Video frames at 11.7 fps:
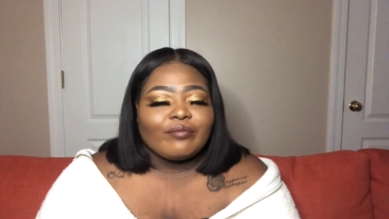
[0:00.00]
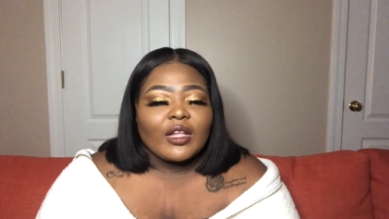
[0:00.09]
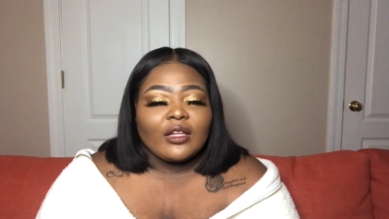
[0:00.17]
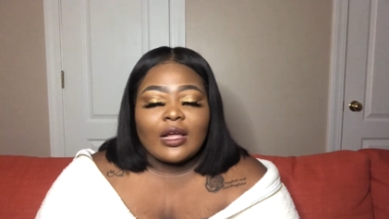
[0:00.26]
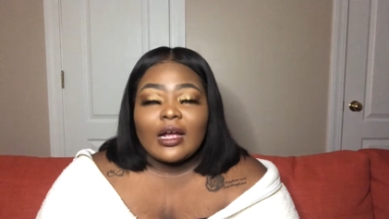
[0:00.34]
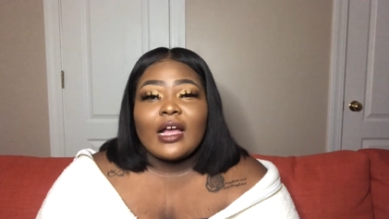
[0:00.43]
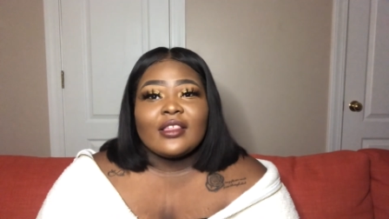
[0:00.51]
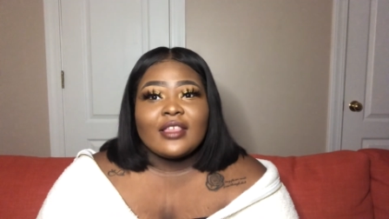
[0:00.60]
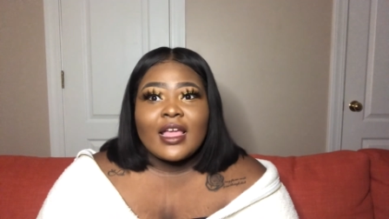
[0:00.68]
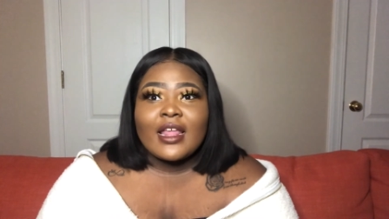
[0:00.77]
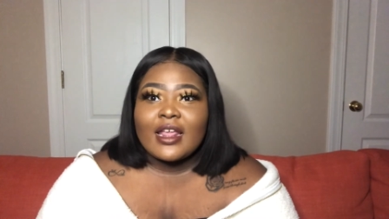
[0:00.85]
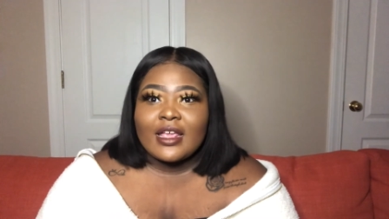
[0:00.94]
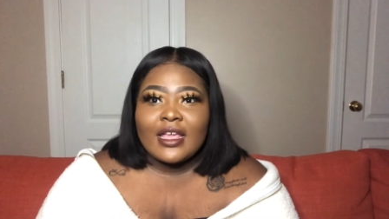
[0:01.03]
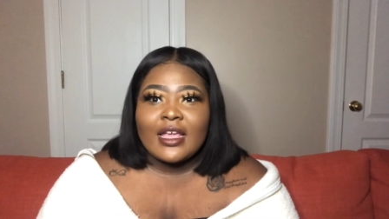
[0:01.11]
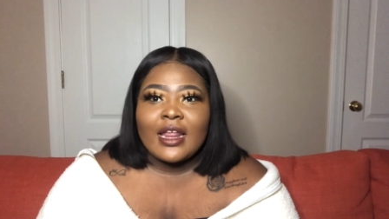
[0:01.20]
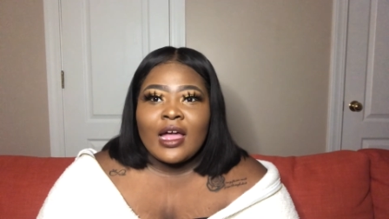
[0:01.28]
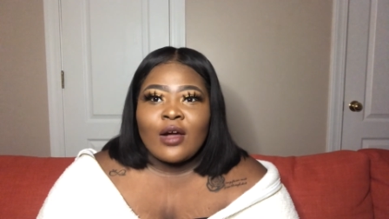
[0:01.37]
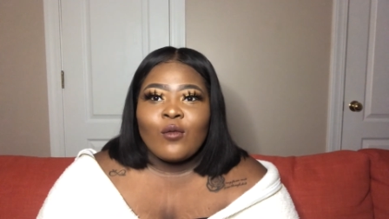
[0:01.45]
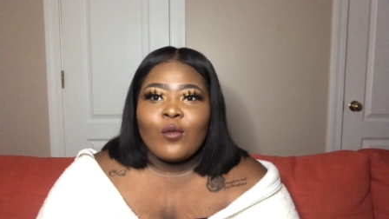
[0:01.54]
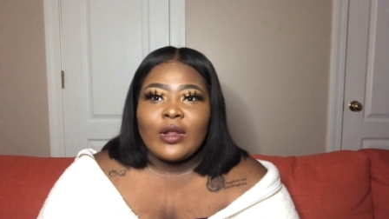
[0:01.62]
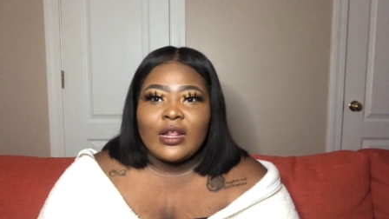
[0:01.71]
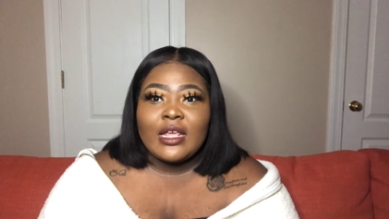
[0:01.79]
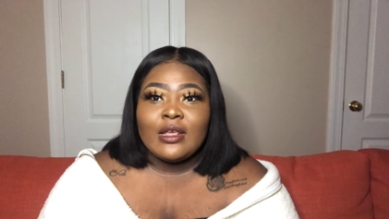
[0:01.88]
like I said in Get Out,
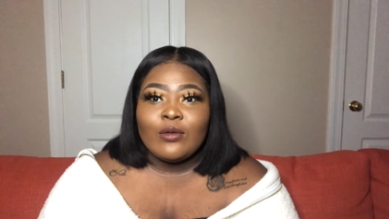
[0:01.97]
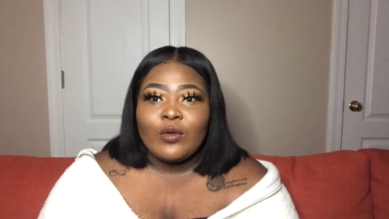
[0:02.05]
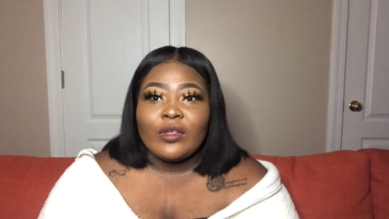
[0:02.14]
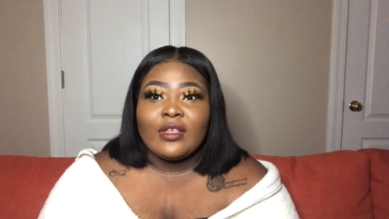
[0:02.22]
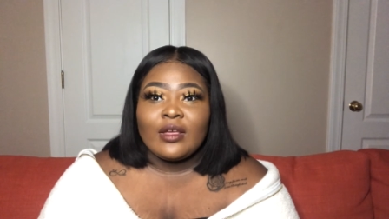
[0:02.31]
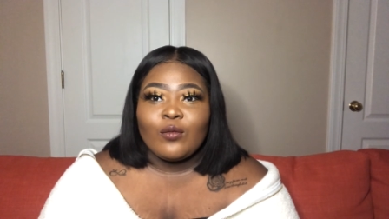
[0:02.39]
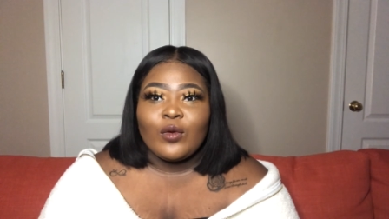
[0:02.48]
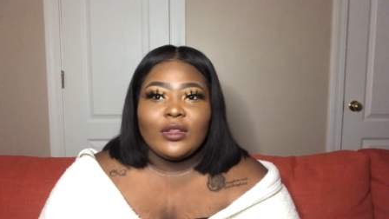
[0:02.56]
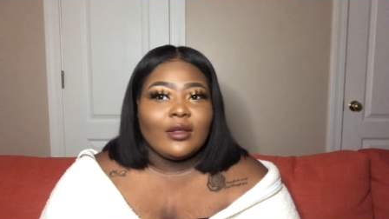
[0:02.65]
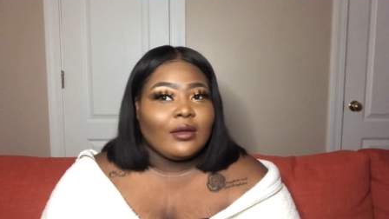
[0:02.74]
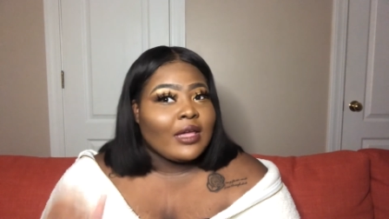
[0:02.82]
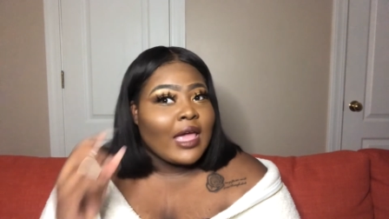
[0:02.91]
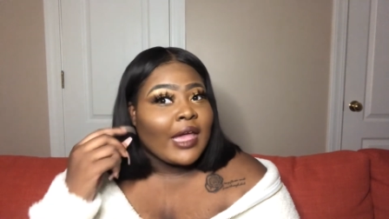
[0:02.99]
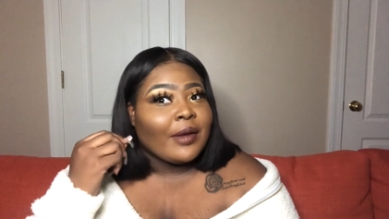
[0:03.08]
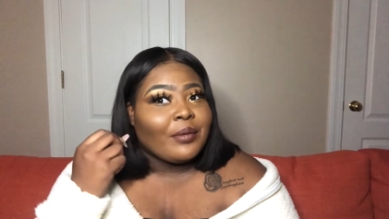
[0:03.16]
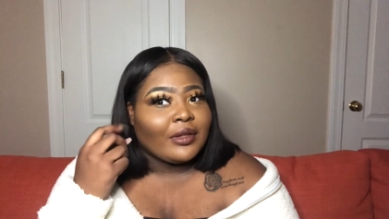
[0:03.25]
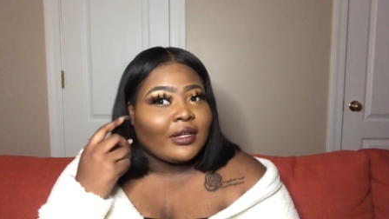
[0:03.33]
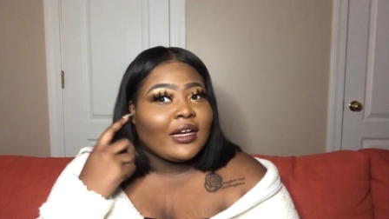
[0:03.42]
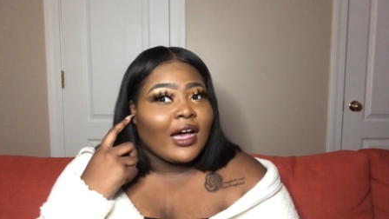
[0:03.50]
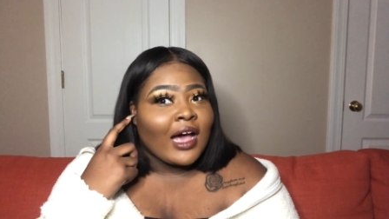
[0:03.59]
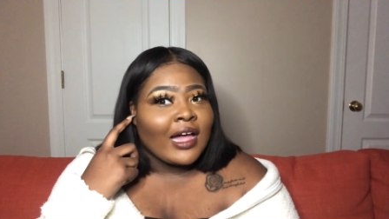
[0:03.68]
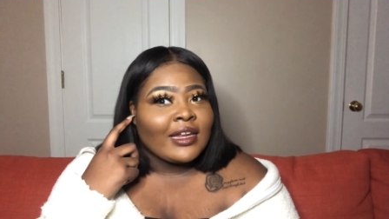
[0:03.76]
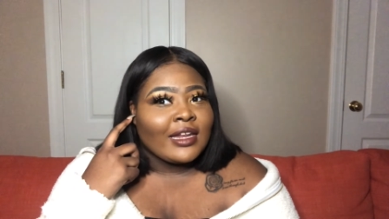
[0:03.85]
when he was he had to put the
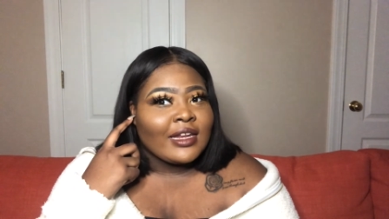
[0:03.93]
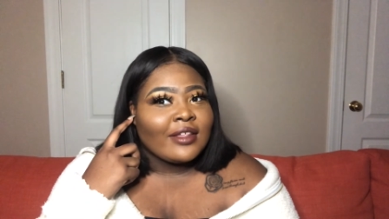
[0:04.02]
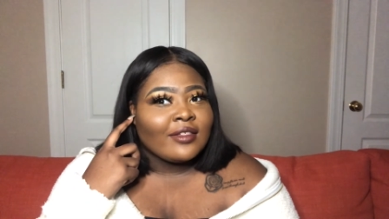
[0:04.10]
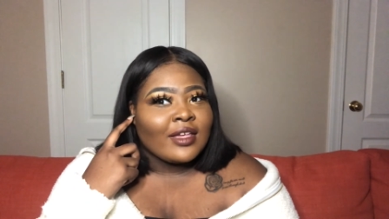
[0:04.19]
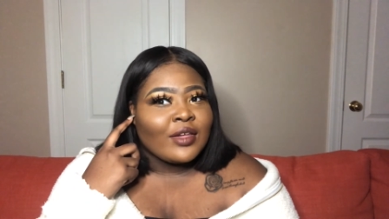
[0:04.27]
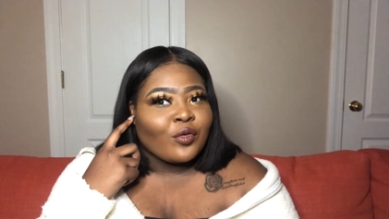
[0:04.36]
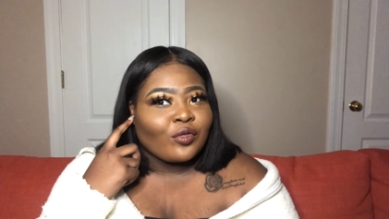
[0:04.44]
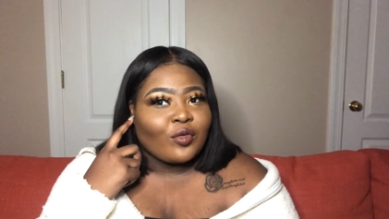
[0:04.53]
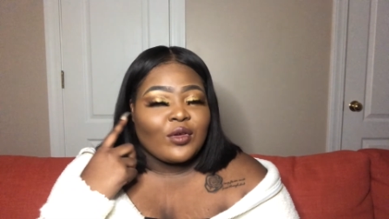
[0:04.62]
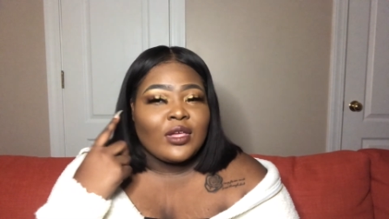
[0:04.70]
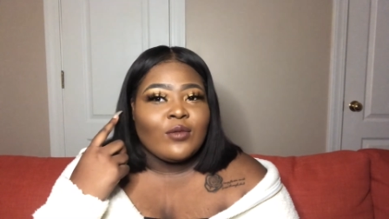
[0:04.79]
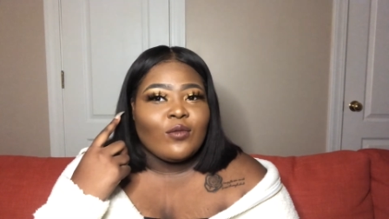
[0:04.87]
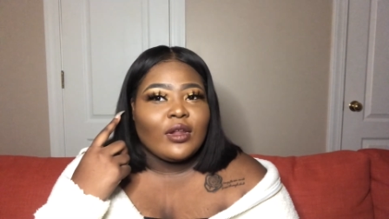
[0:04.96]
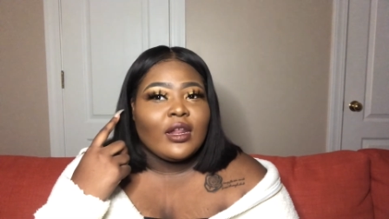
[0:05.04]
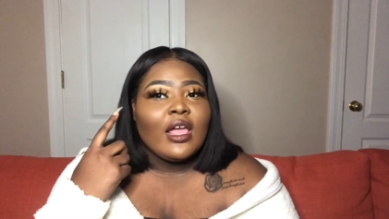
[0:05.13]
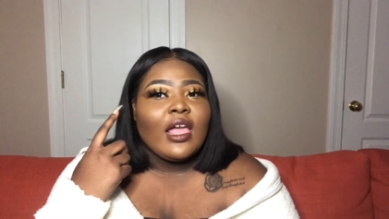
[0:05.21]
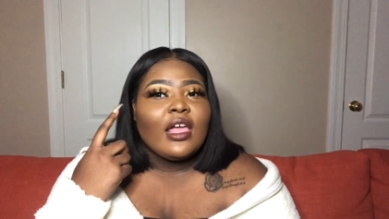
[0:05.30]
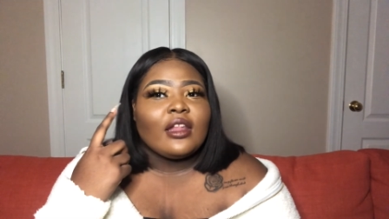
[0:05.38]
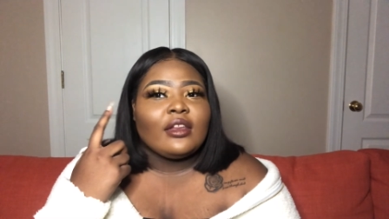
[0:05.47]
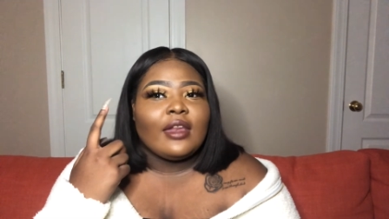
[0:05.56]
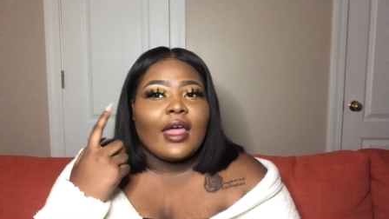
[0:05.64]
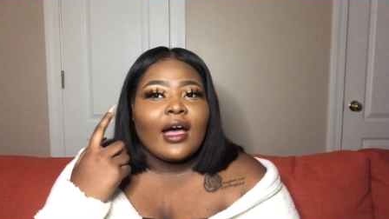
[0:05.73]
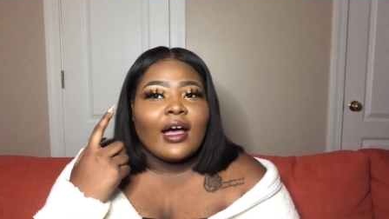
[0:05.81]
cotton in his ear so he would
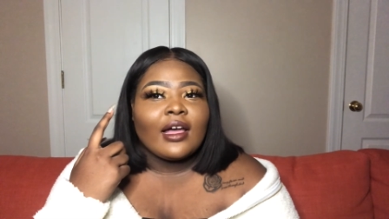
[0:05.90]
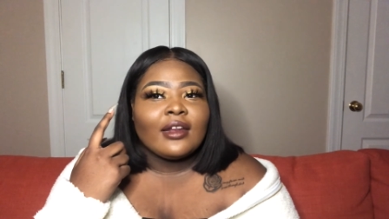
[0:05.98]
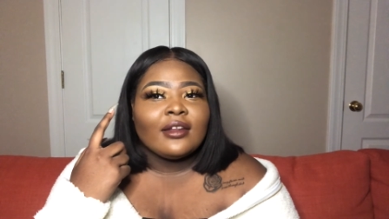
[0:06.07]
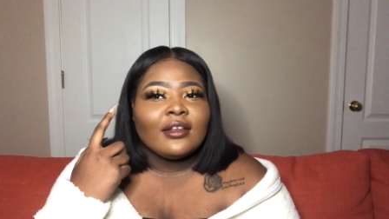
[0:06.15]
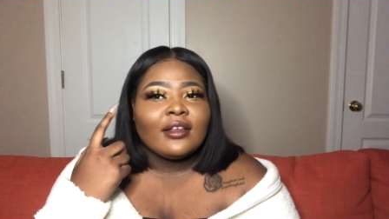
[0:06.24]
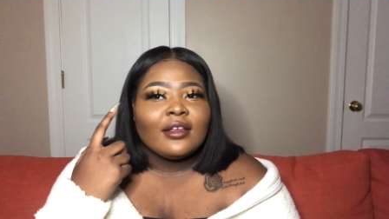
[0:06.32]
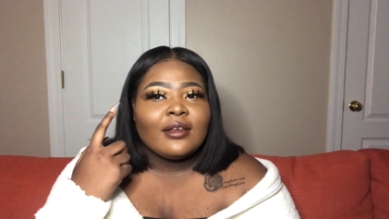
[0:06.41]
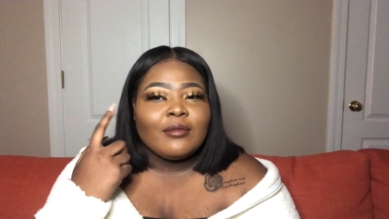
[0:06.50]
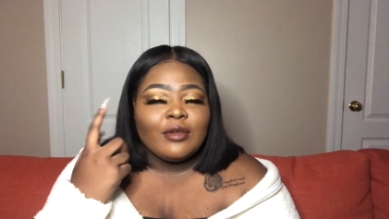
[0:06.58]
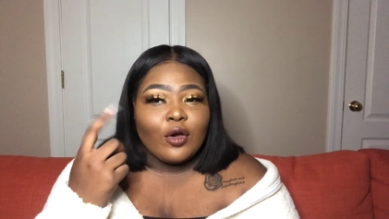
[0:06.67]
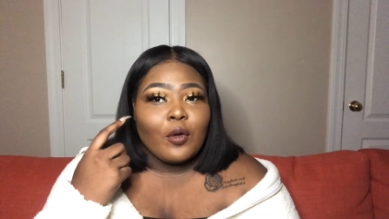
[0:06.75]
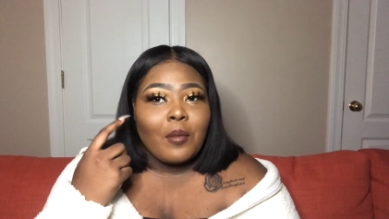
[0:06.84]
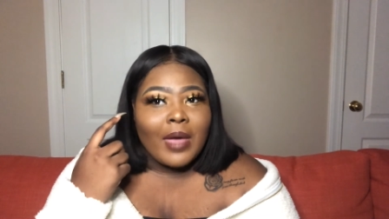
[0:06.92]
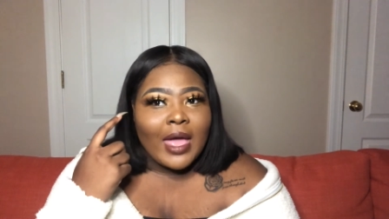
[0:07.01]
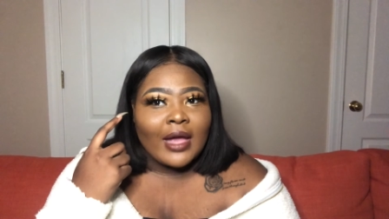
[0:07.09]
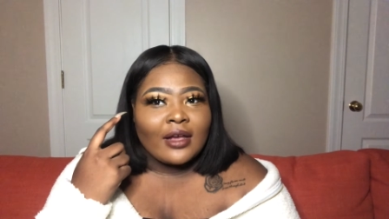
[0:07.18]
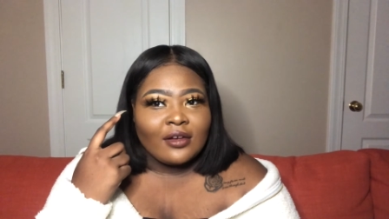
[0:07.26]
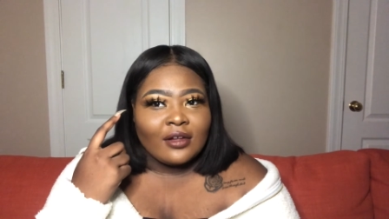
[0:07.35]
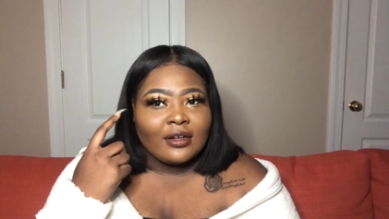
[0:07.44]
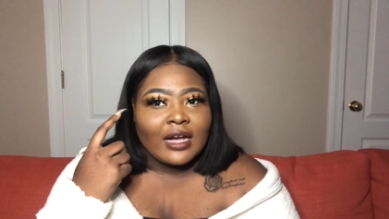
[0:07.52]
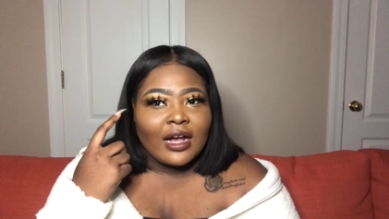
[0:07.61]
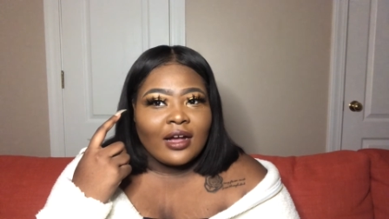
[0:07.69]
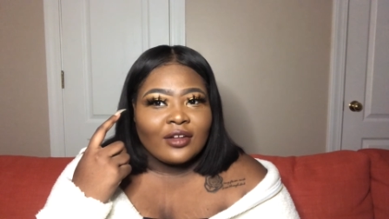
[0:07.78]
not go back
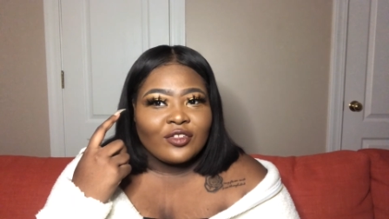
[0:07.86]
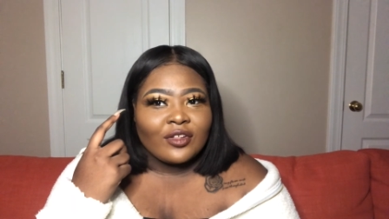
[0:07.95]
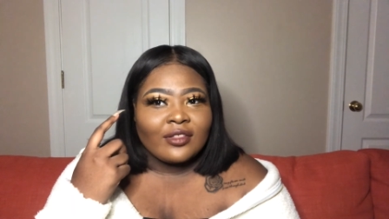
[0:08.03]
unconscious.